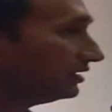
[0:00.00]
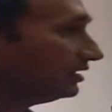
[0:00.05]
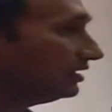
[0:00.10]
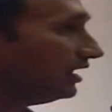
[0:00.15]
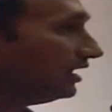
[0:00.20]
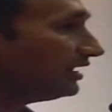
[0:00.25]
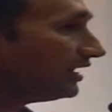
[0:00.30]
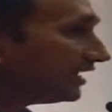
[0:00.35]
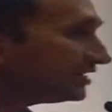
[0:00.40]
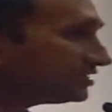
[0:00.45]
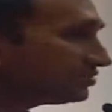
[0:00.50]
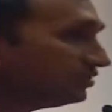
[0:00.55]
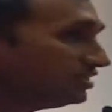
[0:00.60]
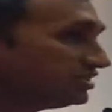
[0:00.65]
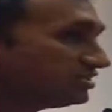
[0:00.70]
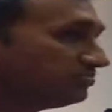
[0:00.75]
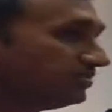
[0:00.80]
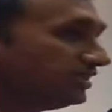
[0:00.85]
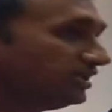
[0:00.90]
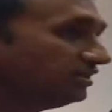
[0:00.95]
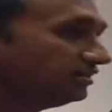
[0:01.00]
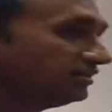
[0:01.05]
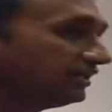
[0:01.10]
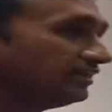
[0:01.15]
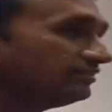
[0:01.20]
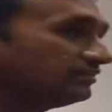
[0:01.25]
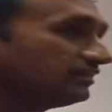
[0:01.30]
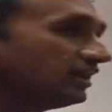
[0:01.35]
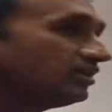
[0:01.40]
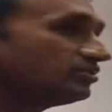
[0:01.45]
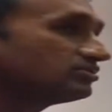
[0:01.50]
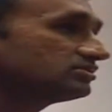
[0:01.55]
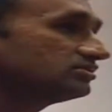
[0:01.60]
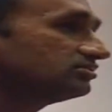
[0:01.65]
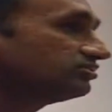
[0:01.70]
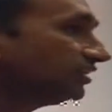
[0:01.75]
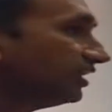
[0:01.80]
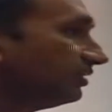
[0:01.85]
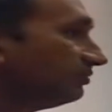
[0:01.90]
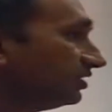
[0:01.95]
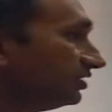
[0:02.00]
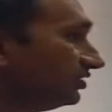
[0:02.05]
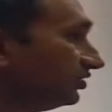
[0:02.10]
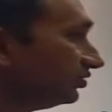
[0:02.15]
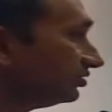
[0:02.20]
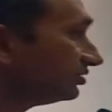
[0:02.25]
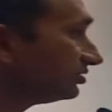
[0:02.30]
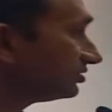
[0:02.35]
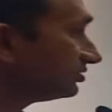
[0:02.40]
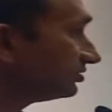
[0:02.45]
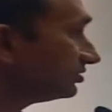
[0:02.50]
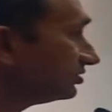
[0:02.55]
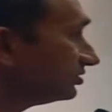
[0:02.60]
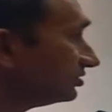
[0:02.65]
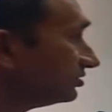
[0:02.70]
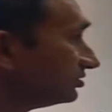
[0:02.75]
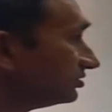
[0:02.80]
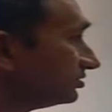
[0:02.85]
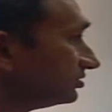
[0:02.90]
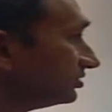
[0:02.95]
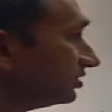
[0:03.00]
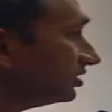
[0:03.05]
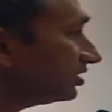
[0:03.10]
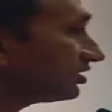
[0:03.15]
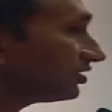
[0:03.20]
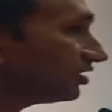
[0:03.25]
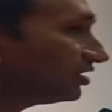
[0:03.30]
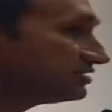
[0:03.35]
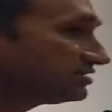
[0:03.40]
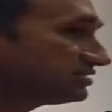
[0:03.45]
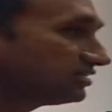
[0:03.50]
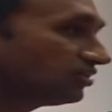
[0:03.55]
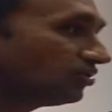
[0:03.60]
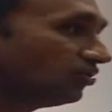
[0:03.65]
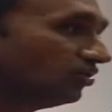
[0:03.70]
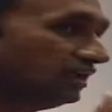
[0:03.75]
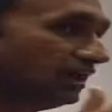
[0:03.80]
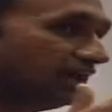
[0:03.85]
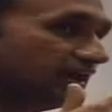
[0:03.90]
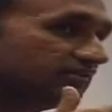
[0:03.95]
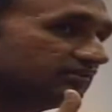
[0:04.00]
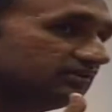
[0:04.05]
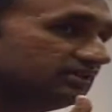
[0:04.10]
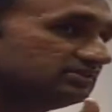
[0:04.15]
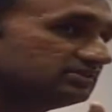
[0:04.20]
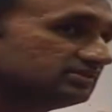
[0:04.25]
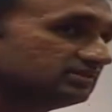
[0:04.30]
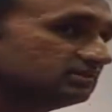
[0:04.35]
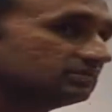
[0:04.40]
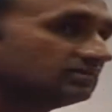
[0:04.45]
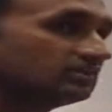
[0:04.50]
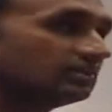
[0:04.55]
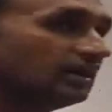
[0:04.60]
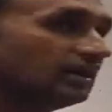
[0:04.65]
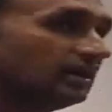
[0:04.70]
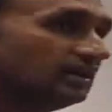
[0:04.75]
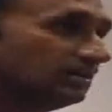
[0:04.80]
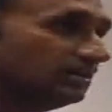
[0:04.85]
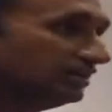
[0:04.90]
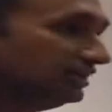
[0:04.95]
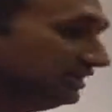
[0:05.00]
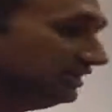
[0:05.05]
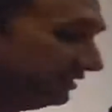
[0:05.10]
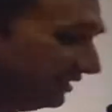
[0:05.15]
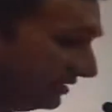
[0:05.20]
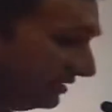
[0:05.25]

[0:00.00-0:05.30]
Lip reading: And as we speak, 10,000 tribal youth across the Kolhan region are learning these